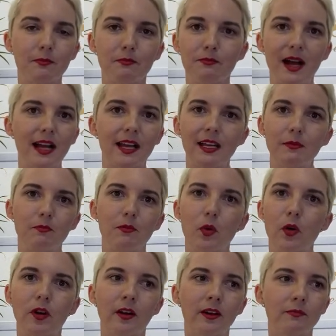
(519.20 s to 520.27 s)
buying
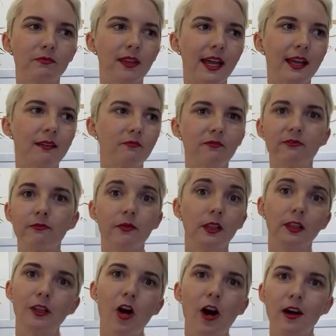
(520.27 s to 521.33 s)
more like
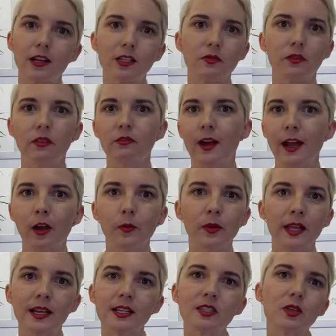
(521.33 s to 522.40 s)
logs for the
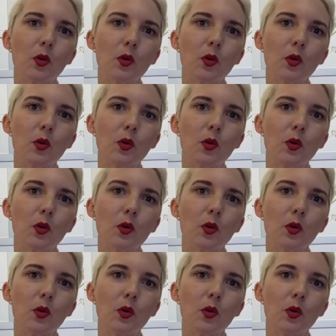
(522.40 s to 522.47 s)
fireplace,